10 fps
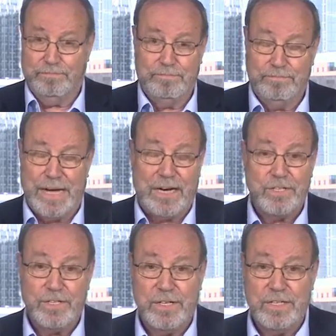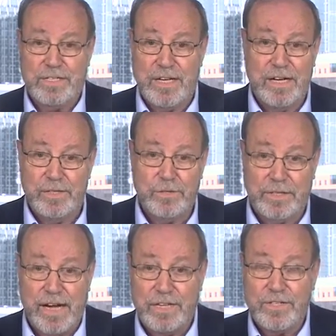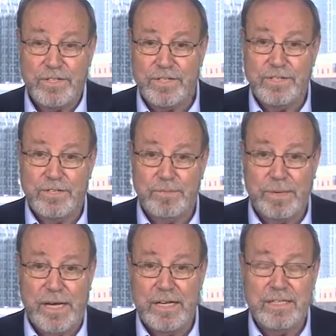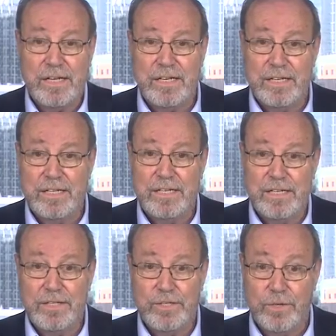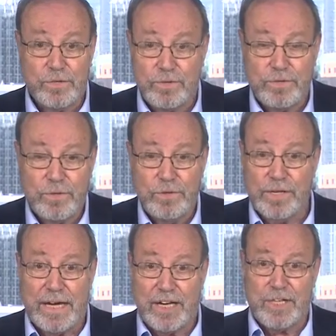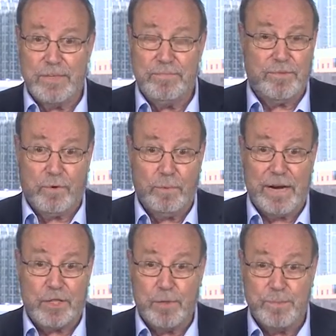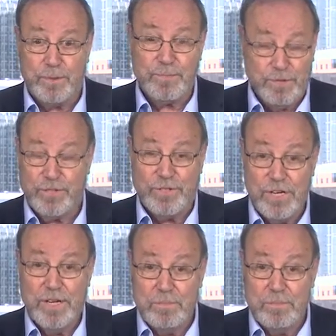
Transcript: balance sheets and your taxes paid in euros, so you can actually, for all practical purposes,